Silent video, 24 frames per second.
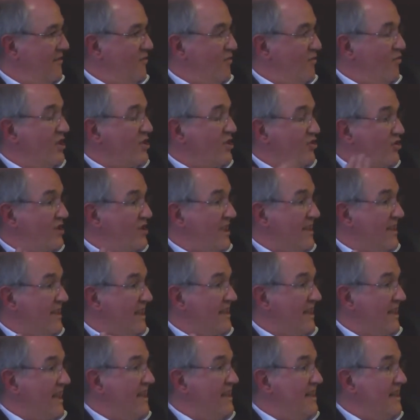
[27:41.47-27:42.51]
which say
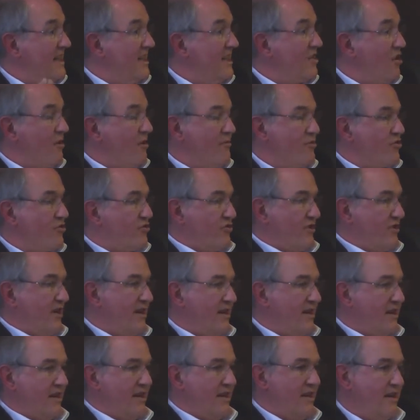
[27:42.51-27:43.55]
that any commercial
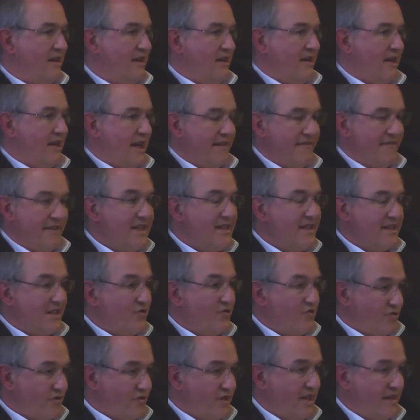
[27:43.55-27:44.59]

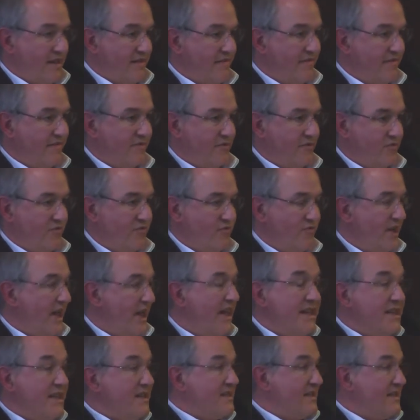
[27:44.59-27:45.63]
advantage you give to
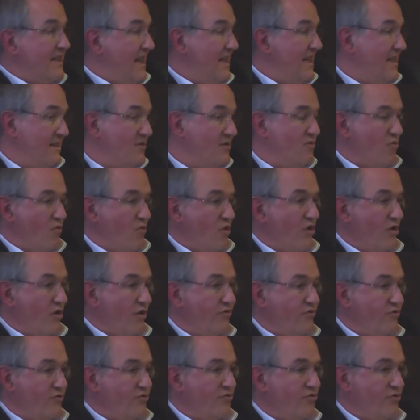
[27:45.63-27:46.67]
any state in the world,
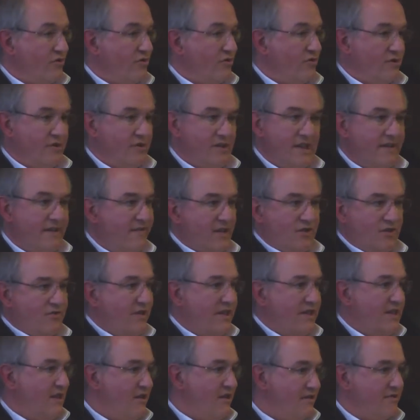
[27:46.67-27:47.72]
you should give it to
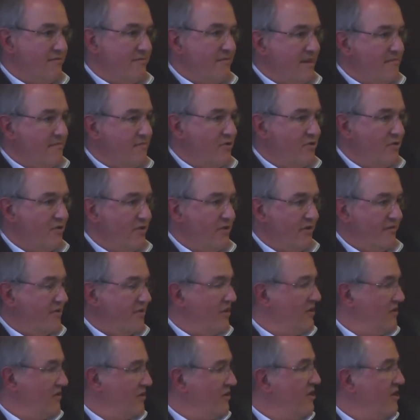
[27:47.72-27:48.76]
any other member of
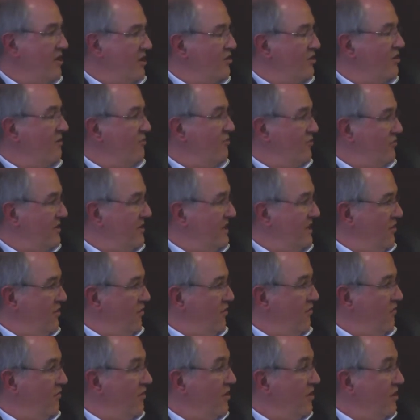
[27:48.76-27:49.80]
the WTO.
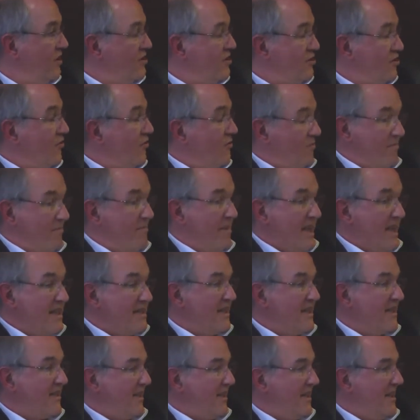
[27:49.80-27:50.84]
So
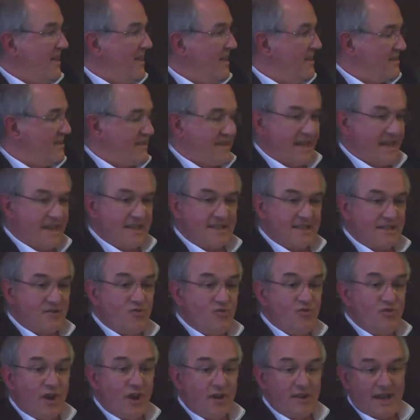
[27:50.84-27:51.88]
basically, states do
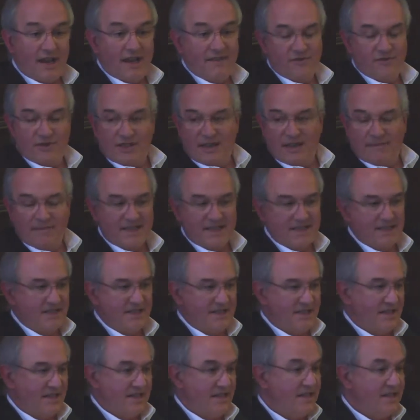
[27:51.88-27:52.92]
not have the
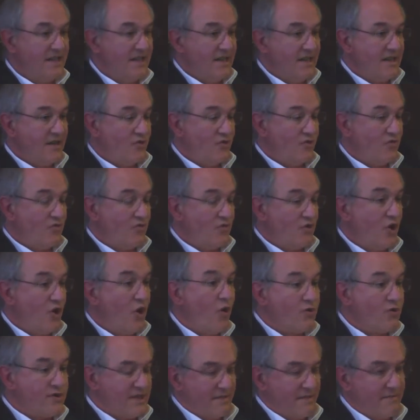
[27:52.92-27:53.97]
capacity to
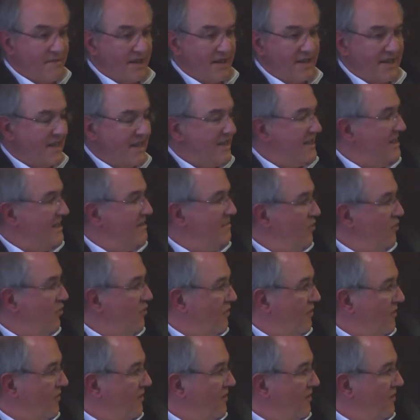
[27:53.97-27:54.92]
close their market anymore,